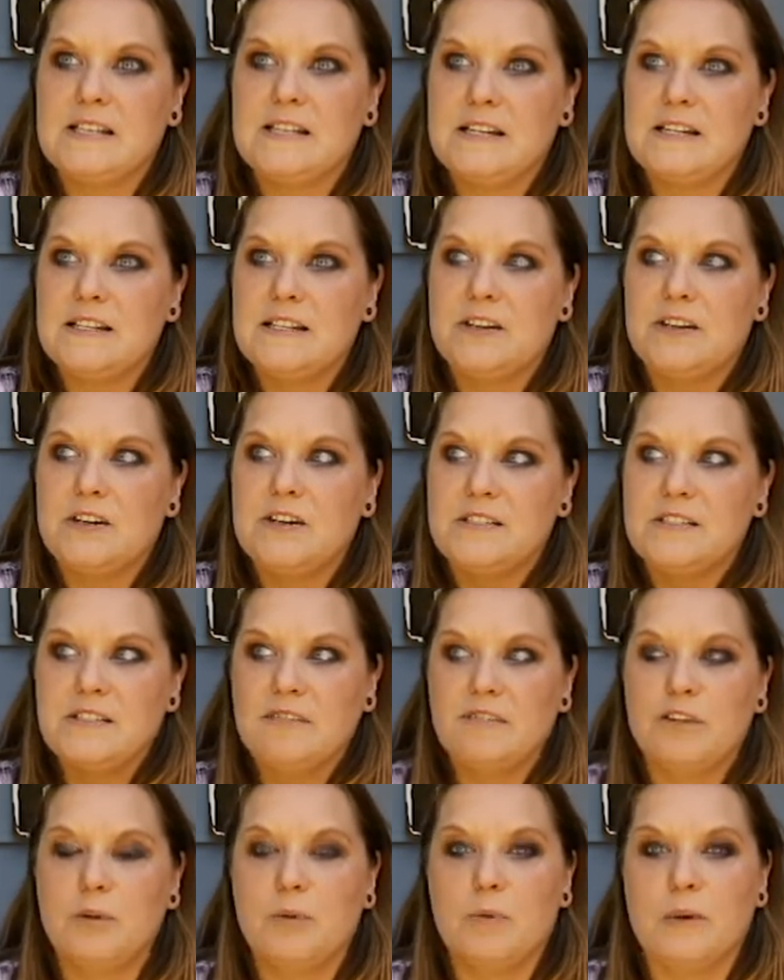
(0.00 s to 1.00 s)
that there are
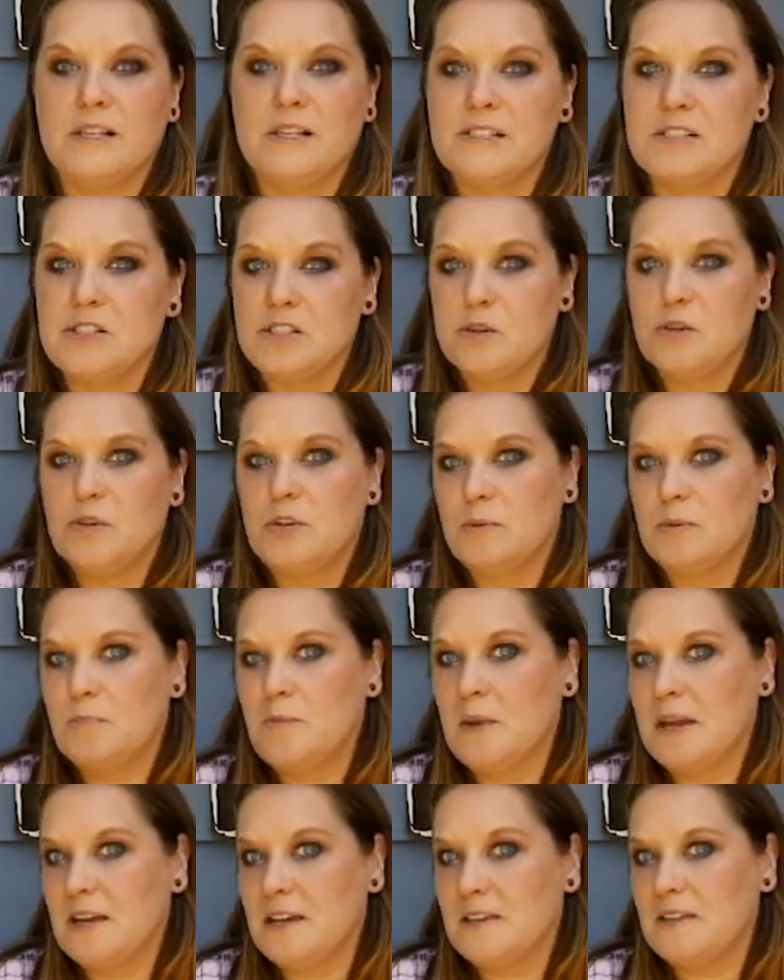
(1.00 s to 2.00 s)
different ones you can
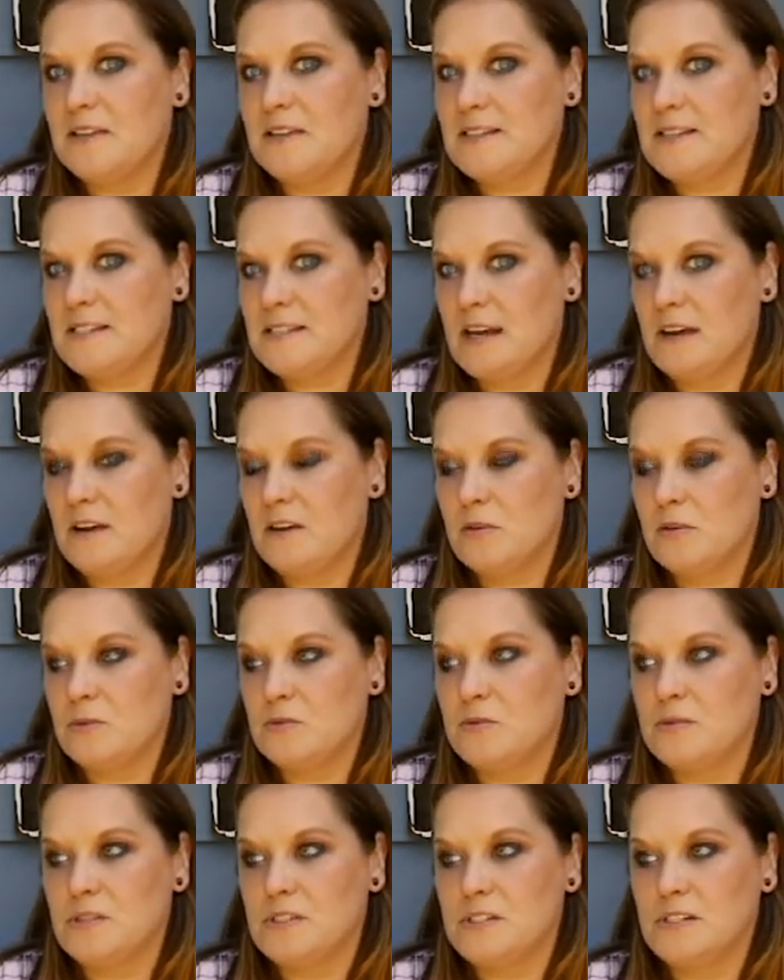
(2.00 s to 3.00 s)
make the
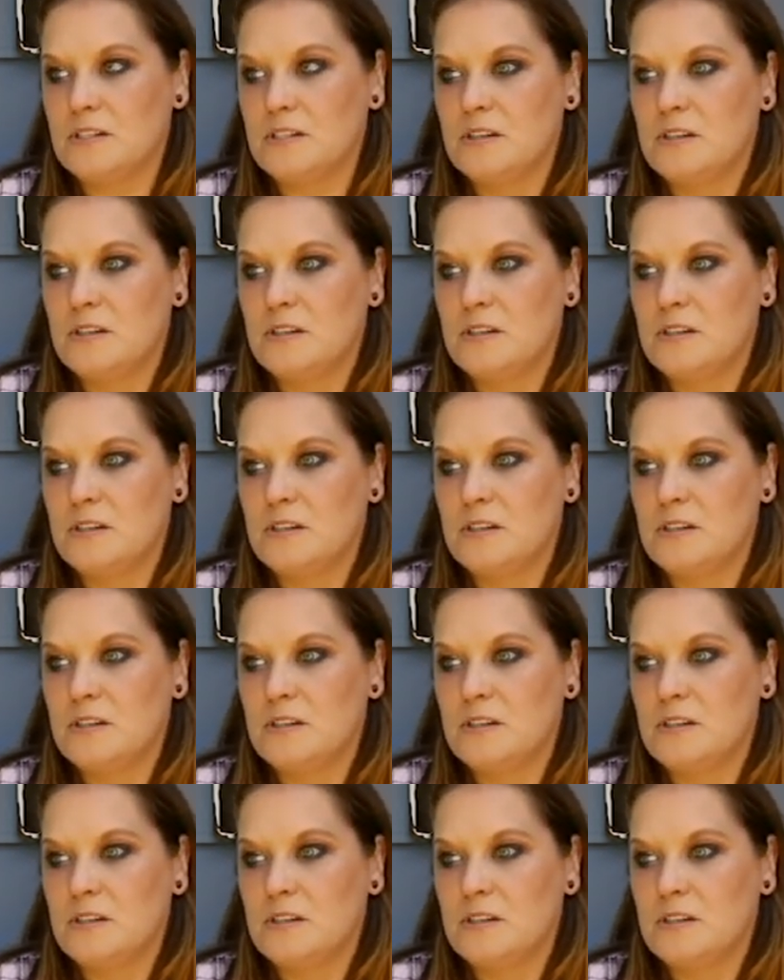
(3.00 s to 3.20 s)
sounds